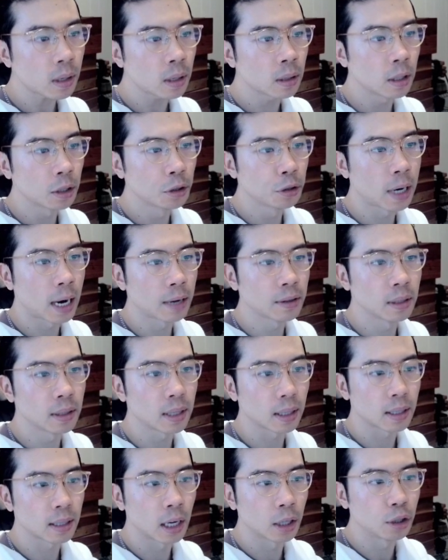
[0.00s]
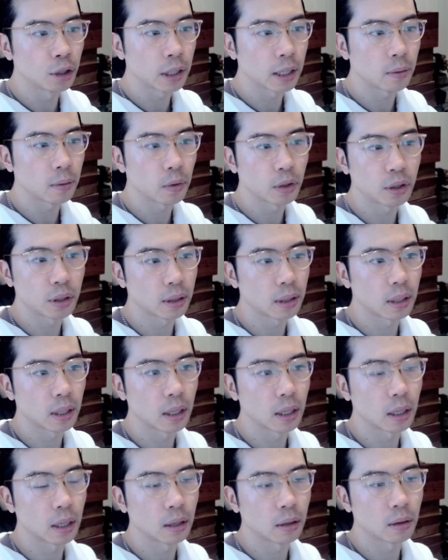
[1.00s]
the 2,600, which is
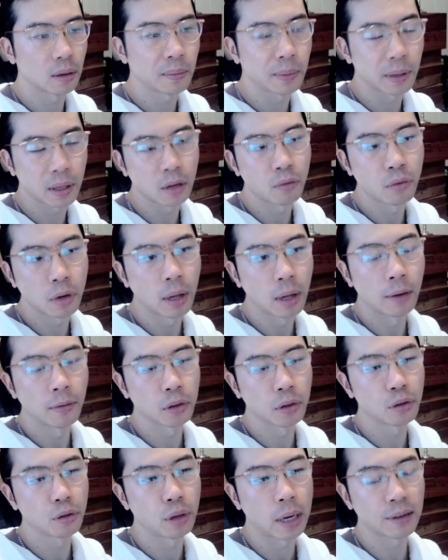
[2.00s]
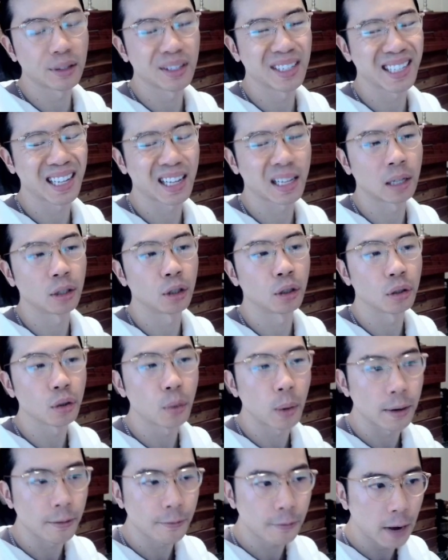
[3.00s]
but the real level is
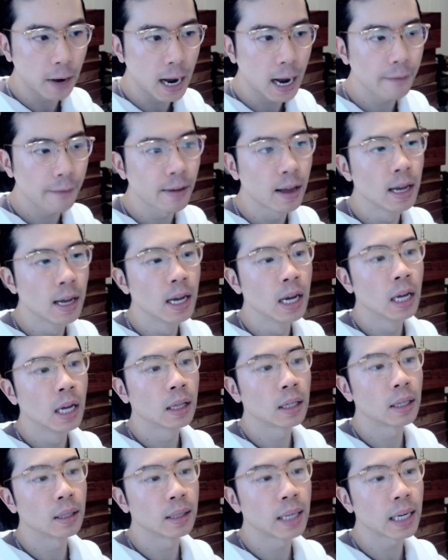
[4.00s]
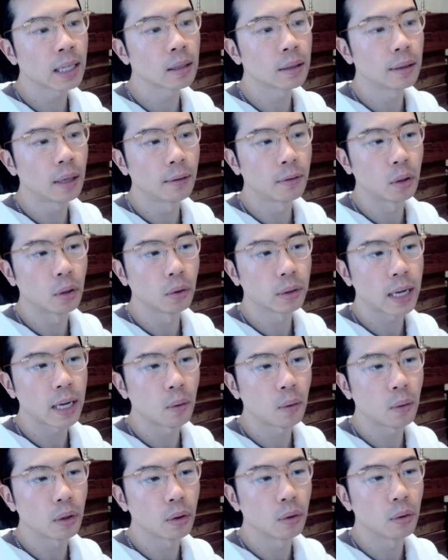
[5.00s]
2,625. The next level
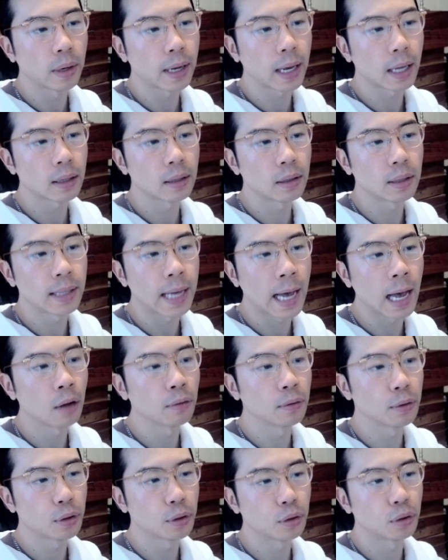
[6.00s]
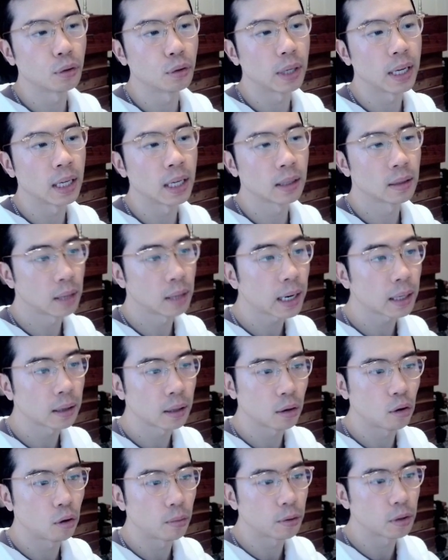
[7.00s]
that we will get down to in a
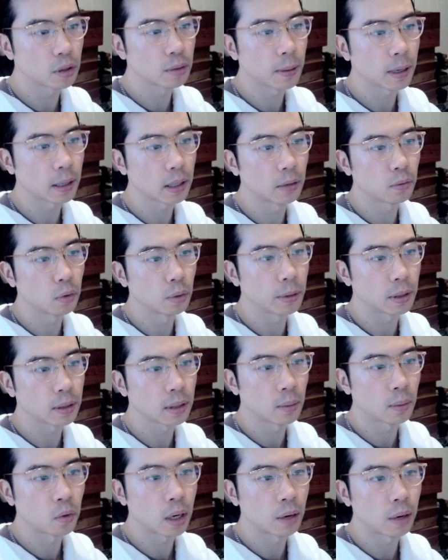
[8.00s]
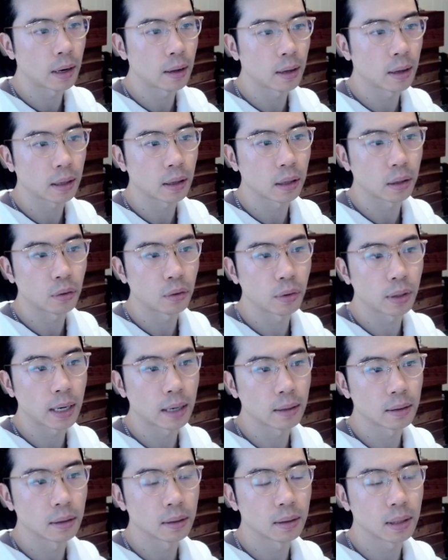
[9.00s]
technical perspective will be somewhere around like the
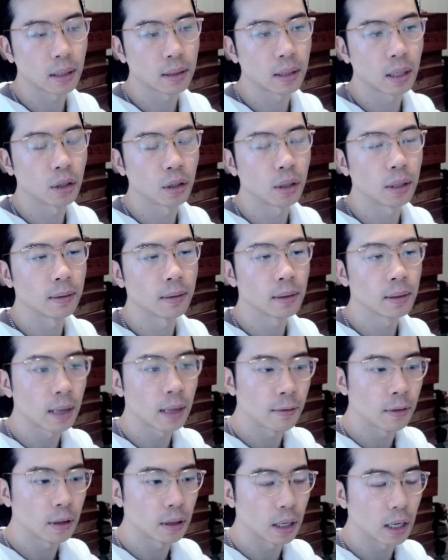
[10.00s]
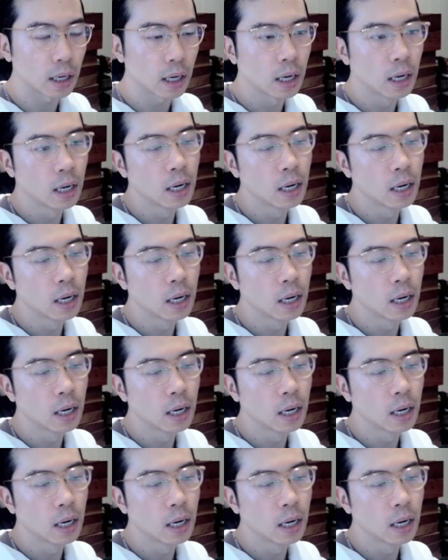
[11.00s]
3,670.